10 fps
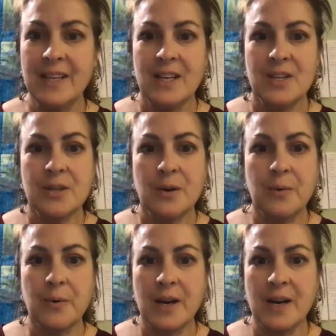
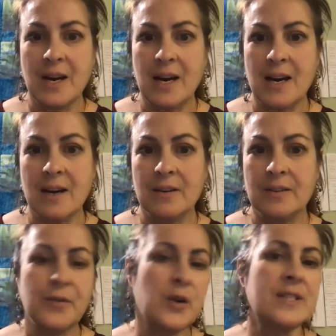So,
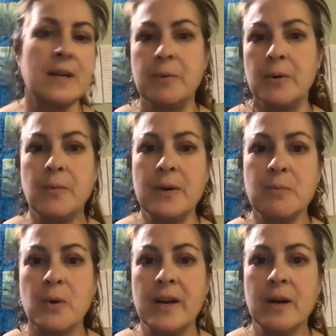for example, one
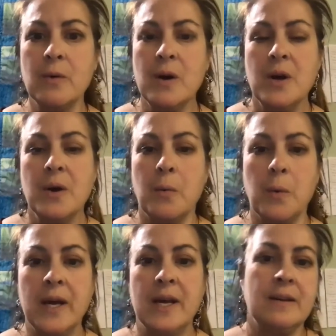morning
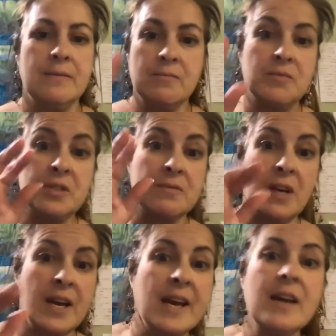when
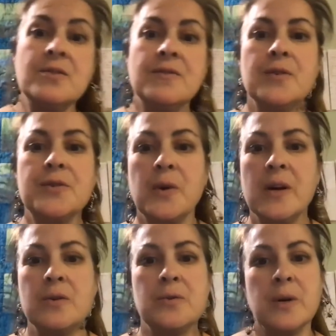Diane's first
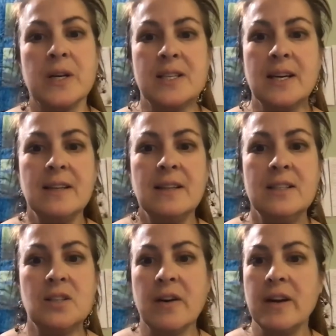graders were excitedly
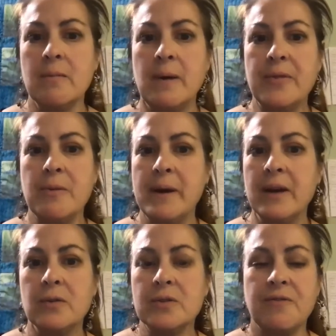talking about the
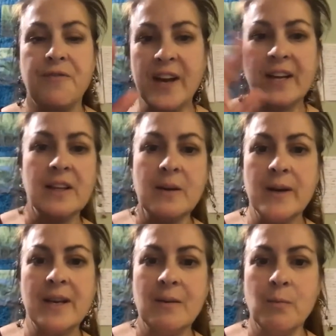Bengals finally
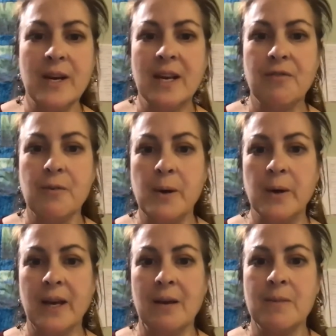winning a football
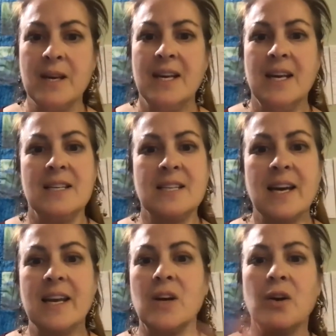game,
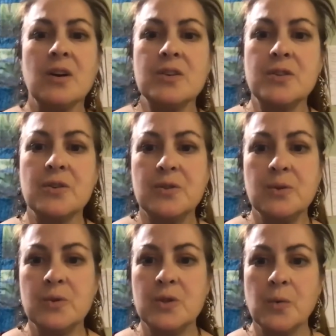Diane encouraged her
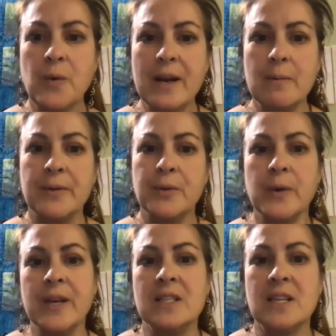students to write about the
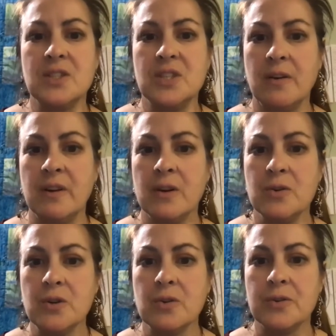winning touchdown in their
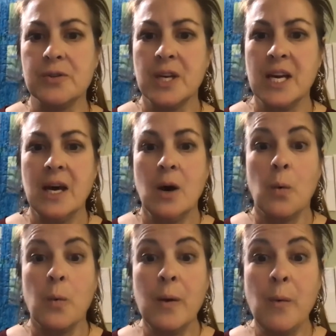journals.
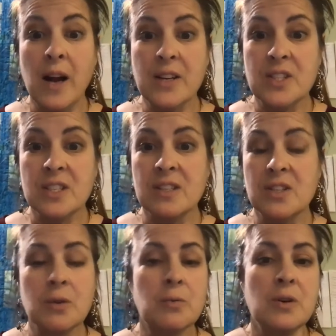We watched as the
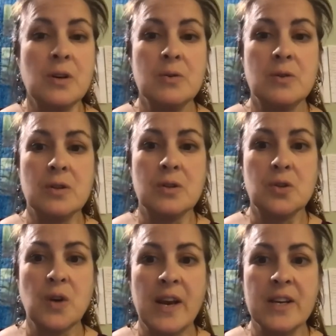children used the
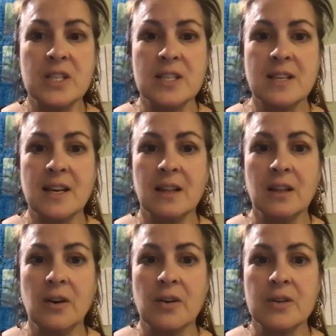strategies they had
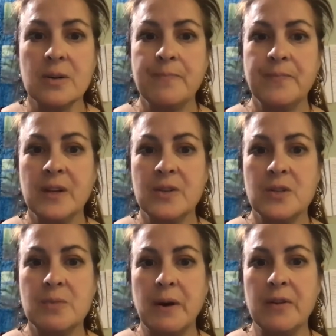learned to
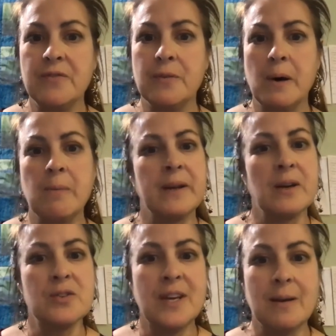spell the football
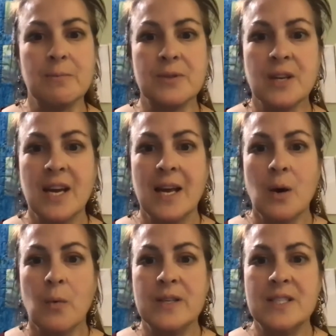players' names.
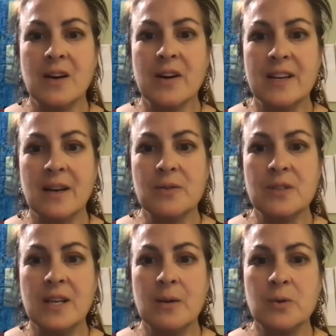When Derek announced that he was